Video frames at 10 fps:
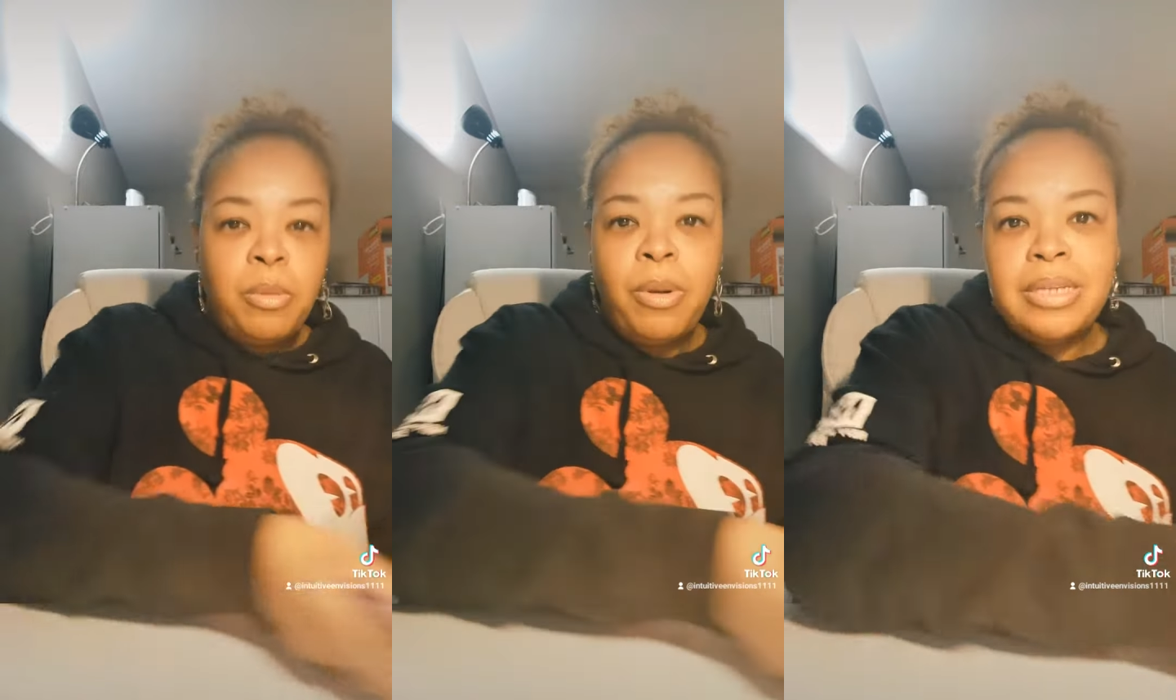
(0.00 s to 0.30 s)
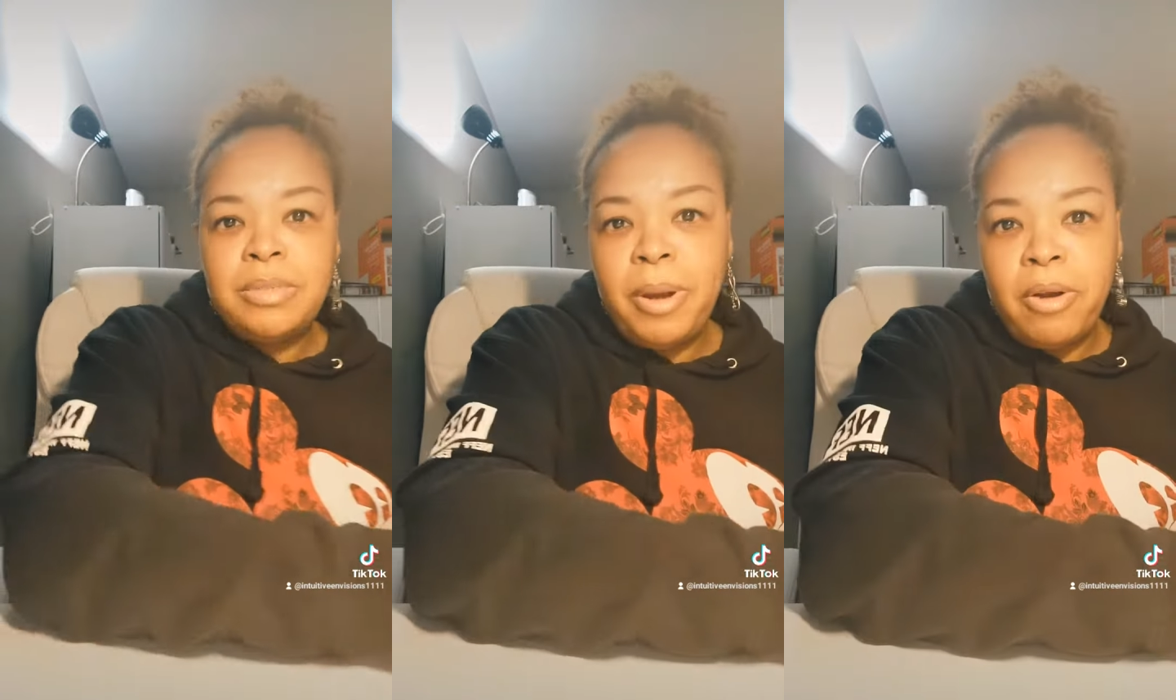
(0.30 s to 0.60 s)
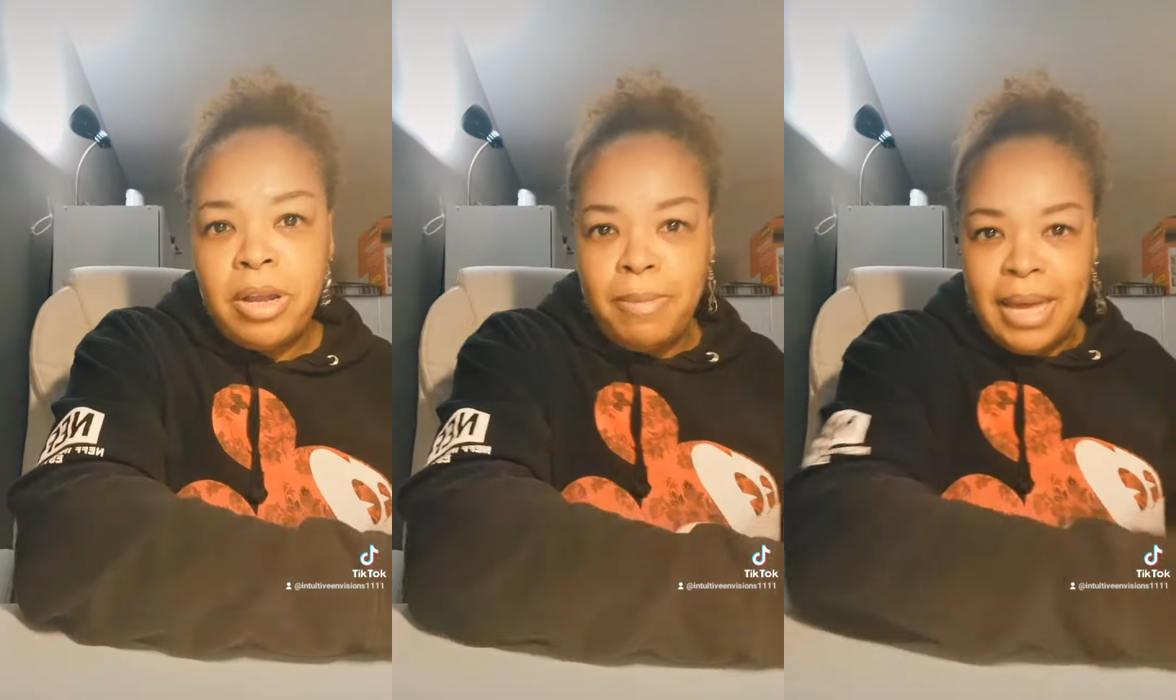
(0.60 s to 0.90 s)

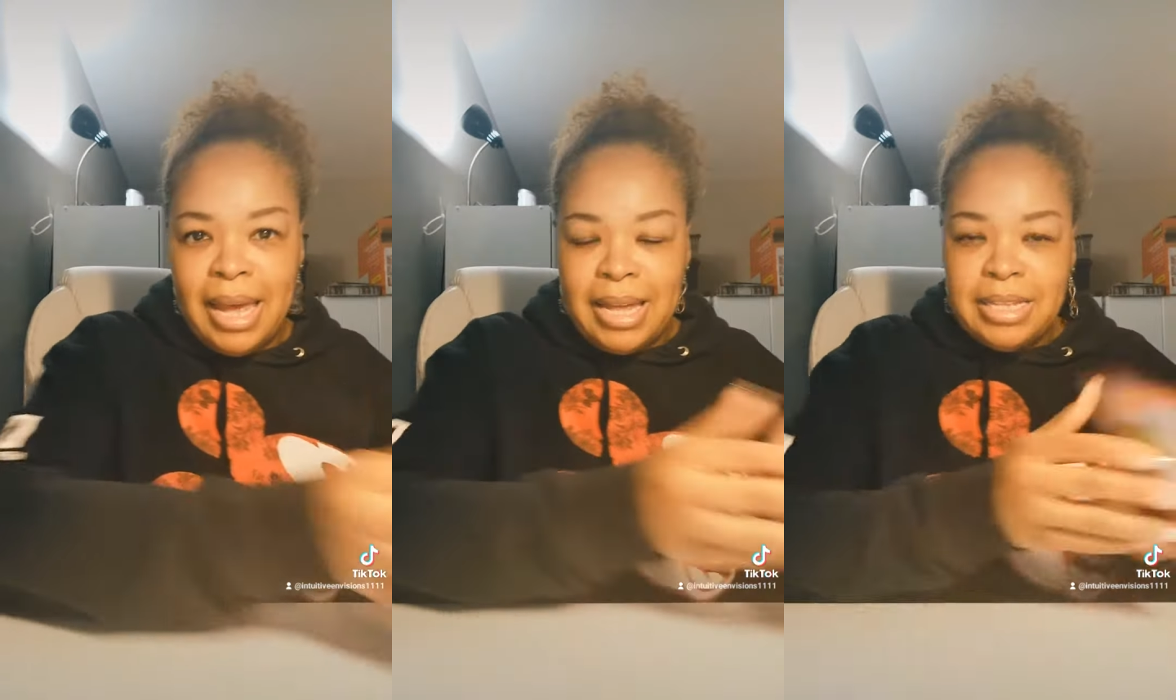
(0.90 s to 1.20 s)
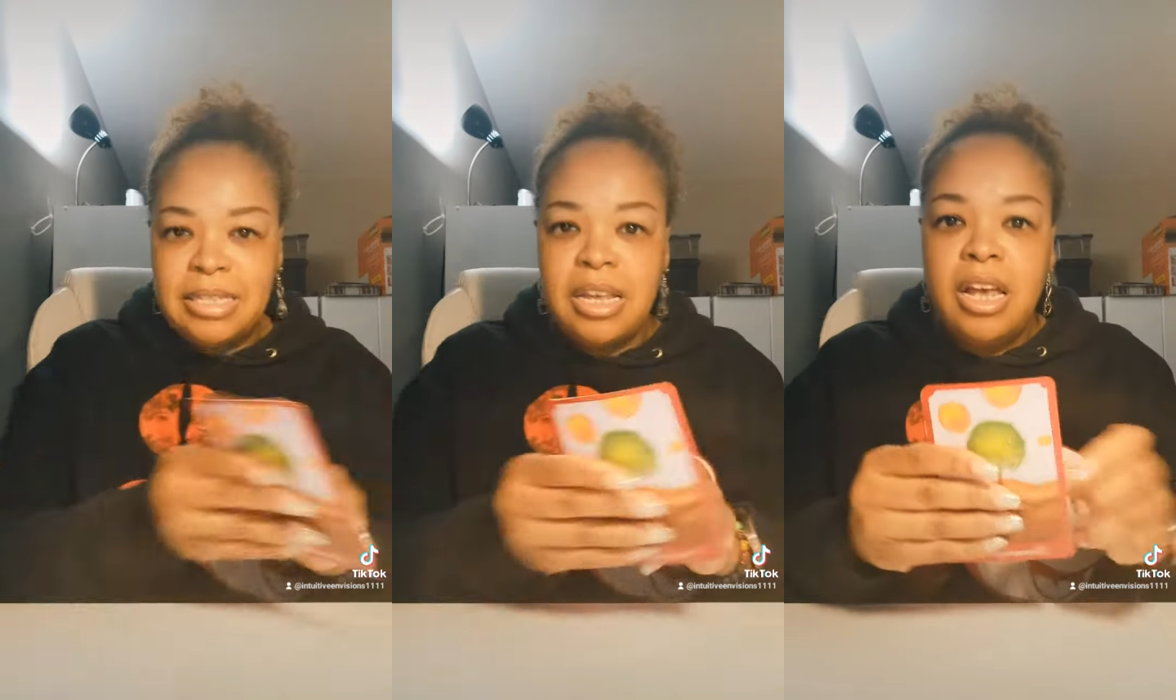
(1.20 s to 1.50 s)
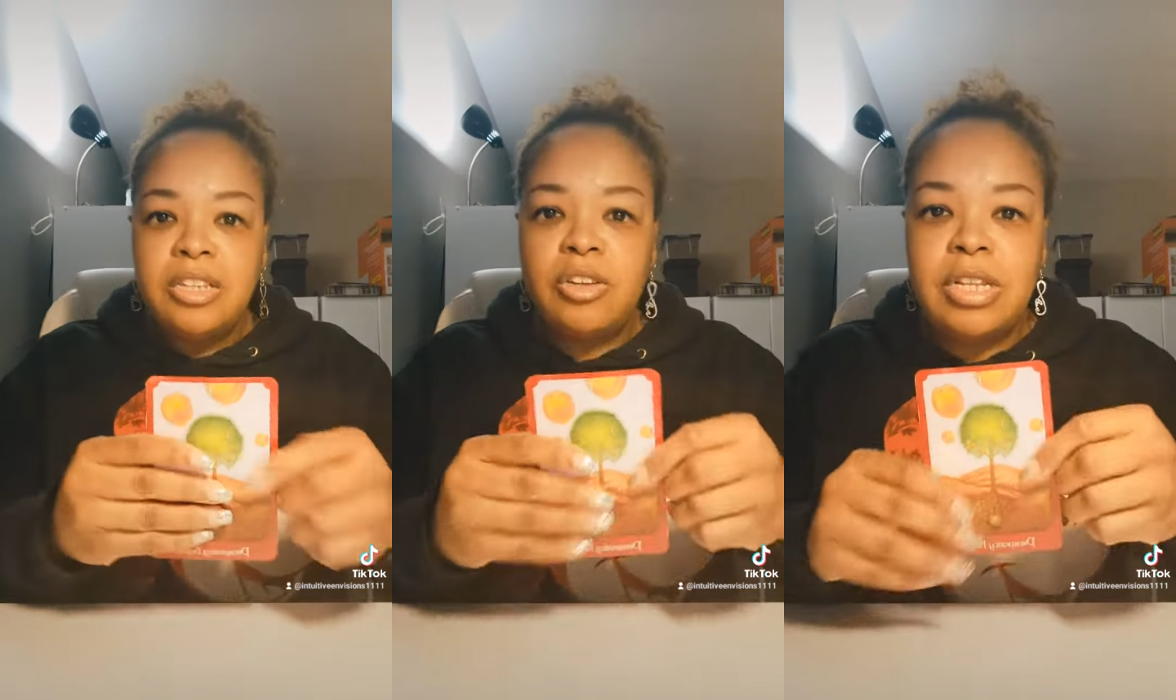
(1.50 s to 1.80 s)
prosperity begins.
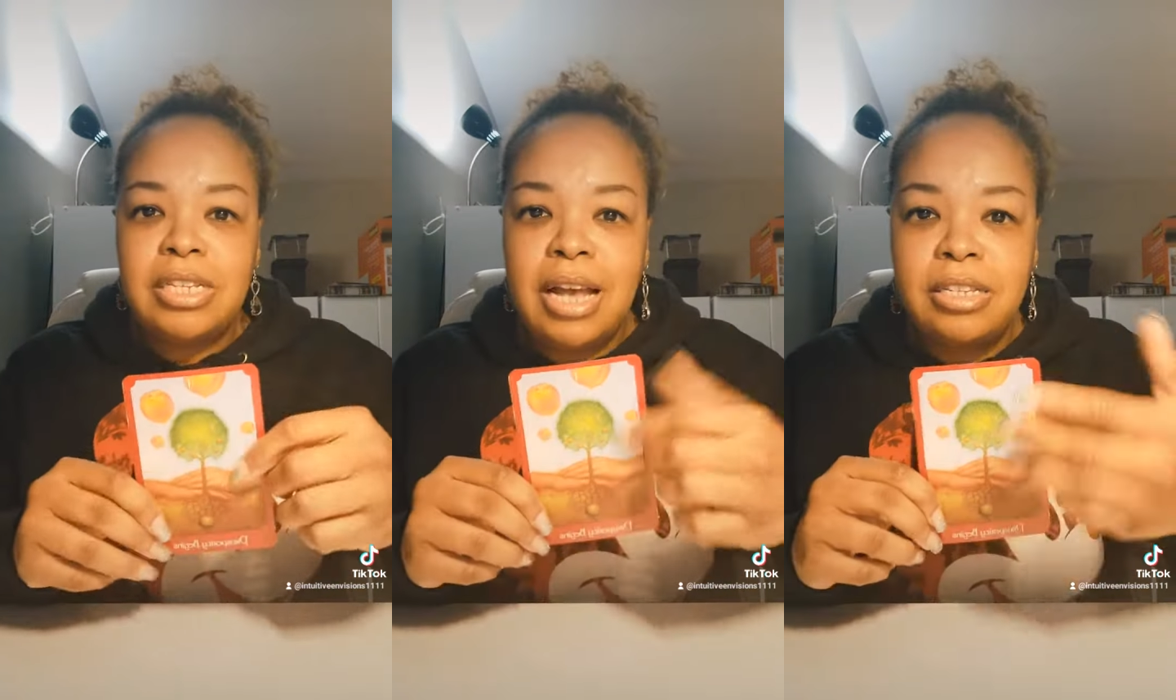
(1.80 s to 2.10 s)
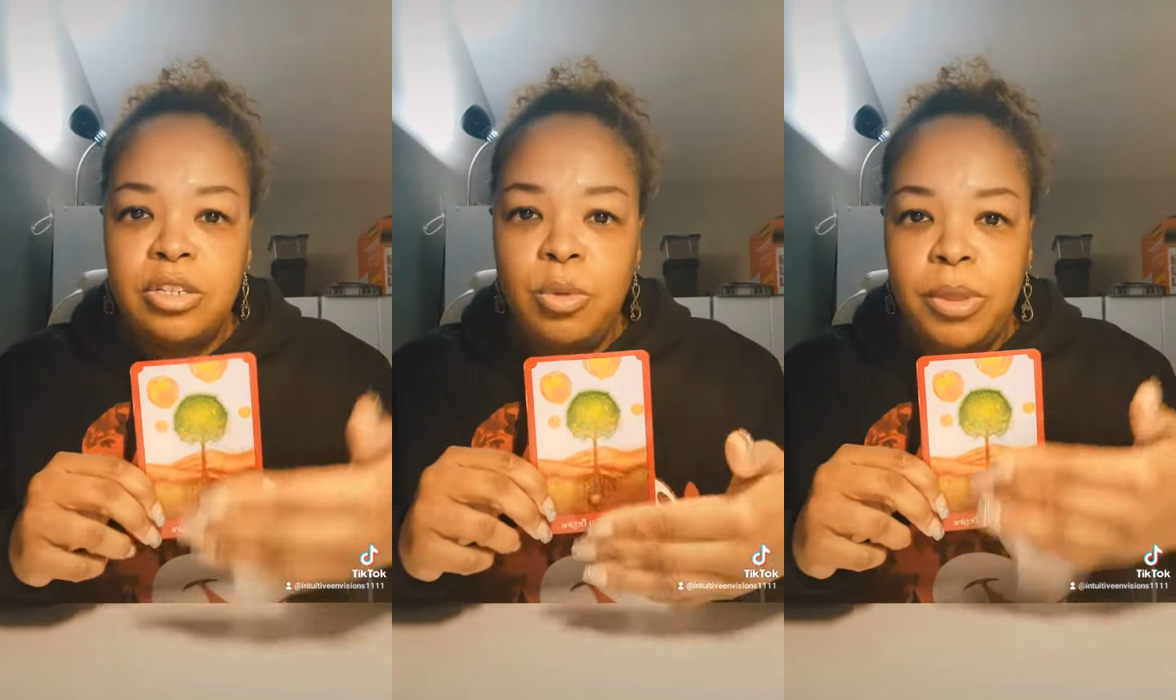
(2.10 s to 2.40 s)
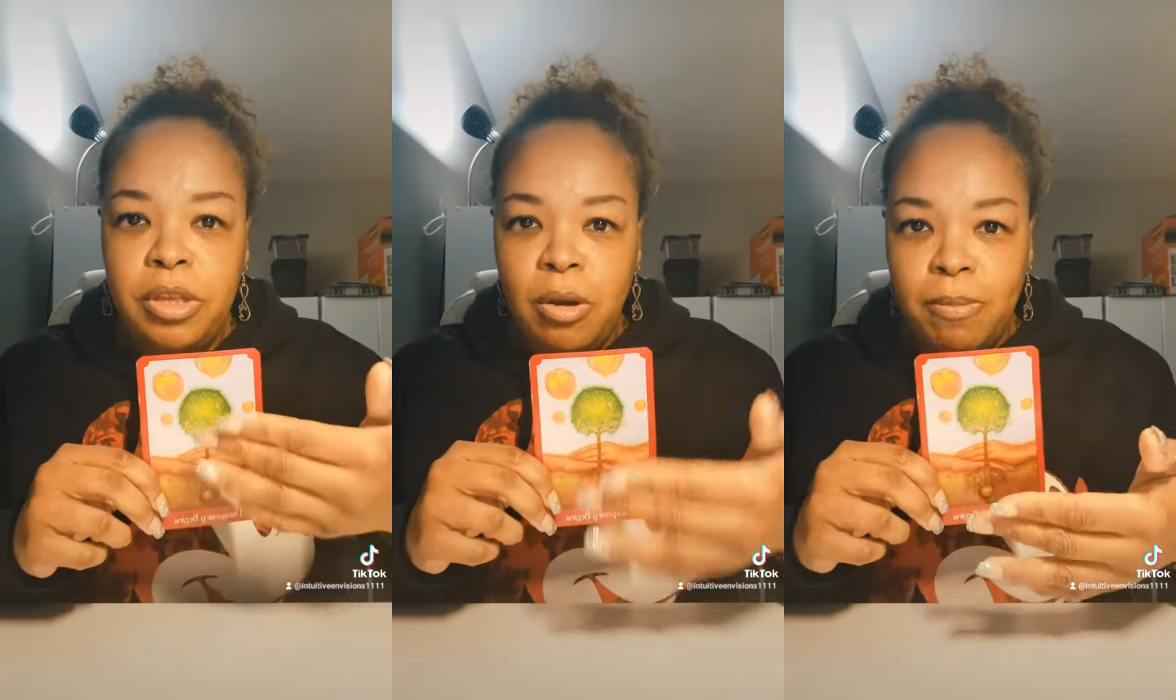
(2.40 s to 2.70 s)
So this has to do
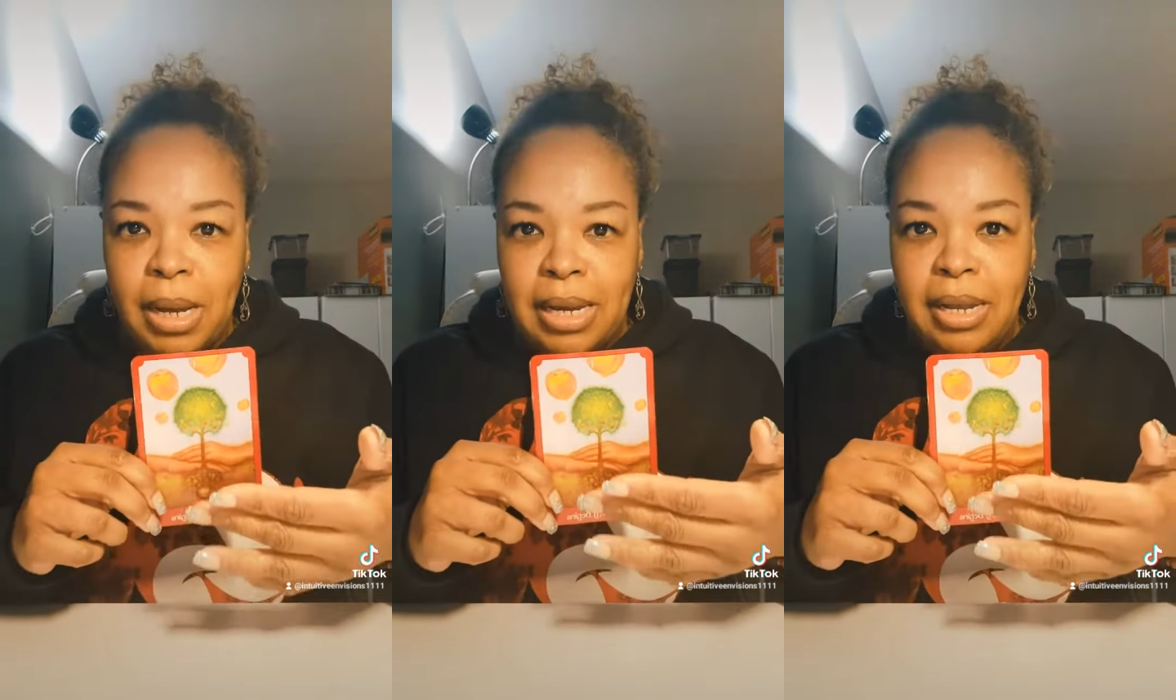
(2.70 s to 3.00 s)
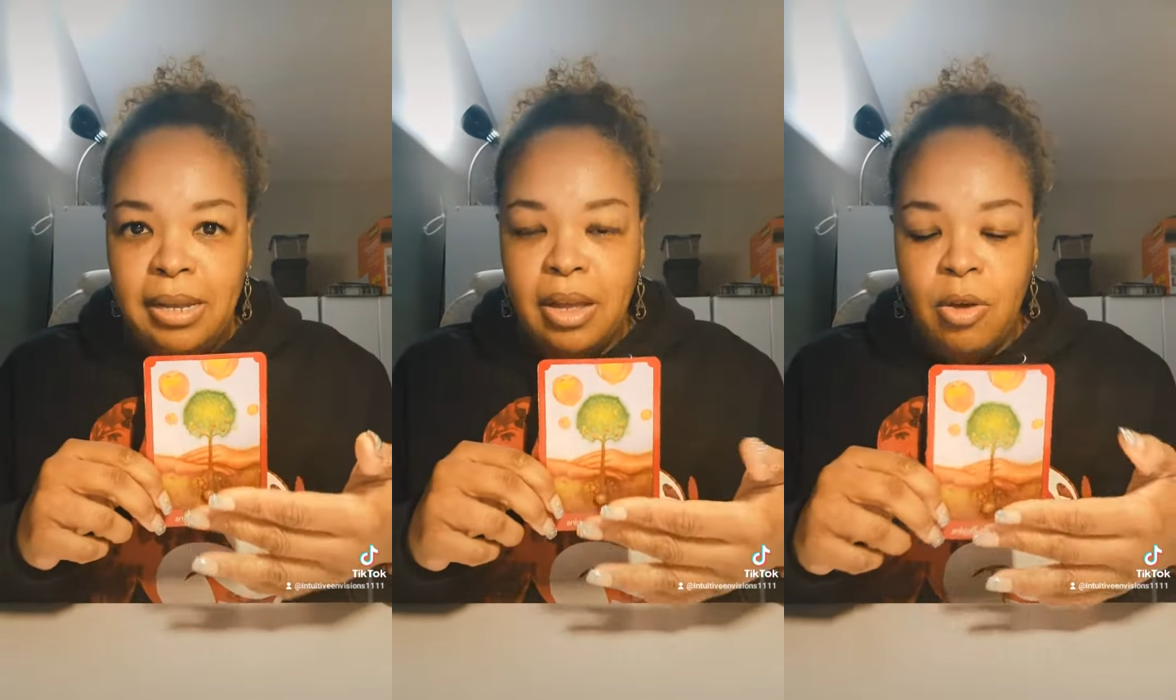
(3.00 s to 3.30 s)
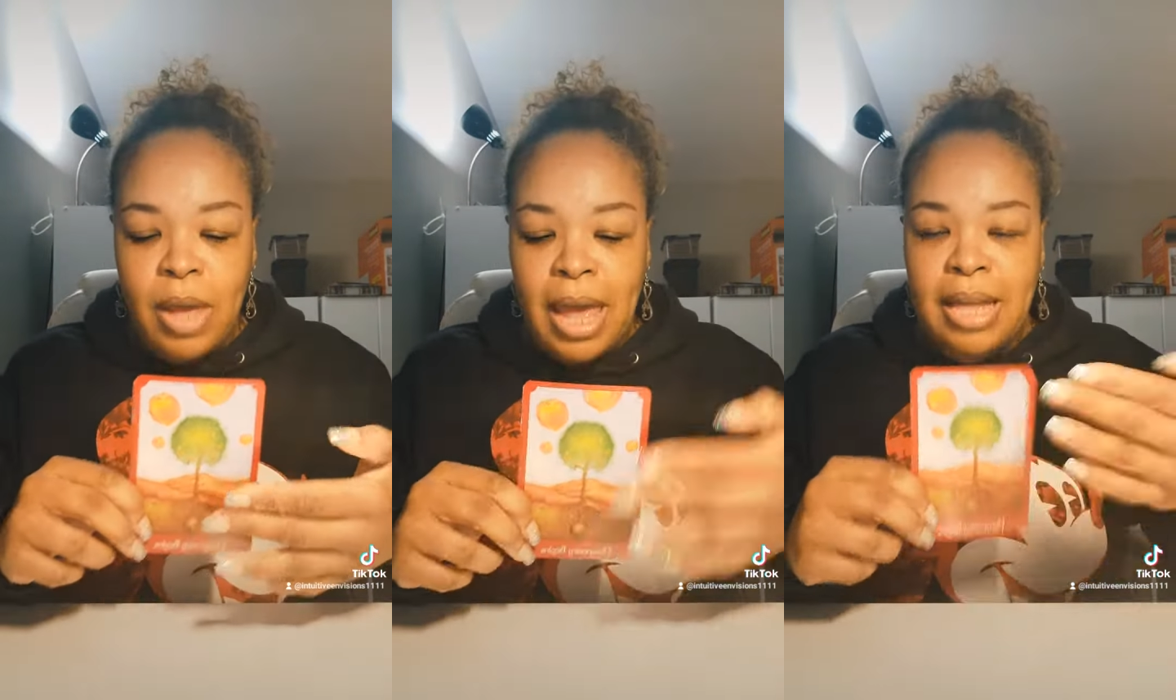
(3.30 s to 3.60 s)
with your money,
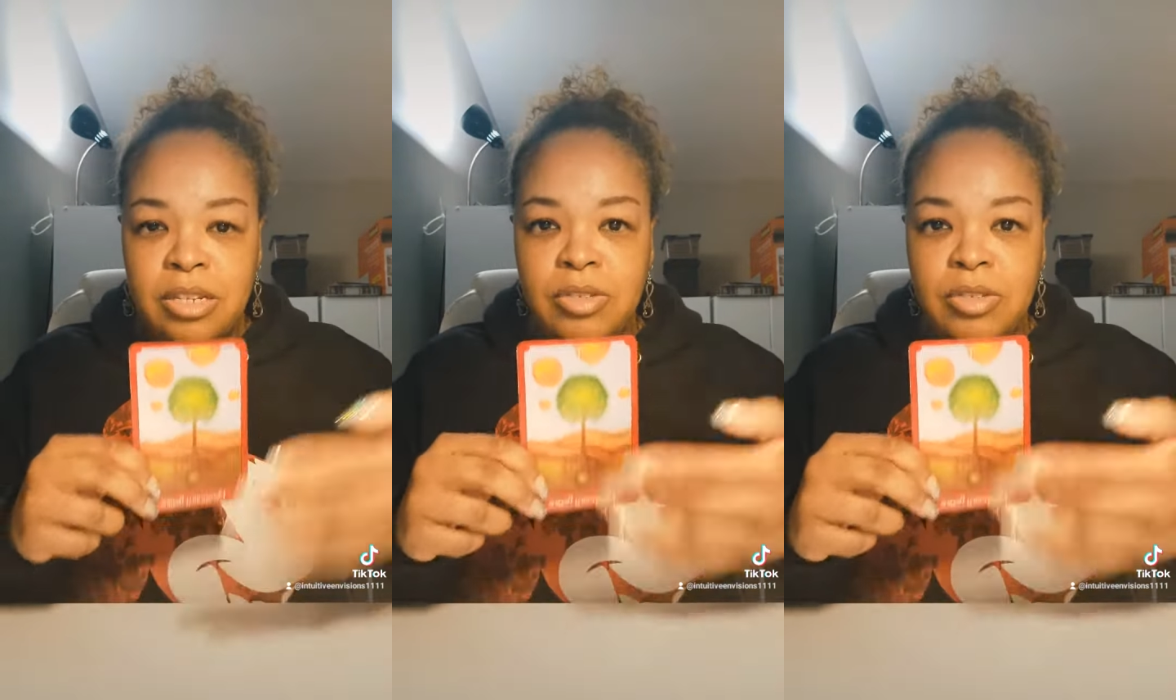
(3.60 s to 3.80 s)
okay?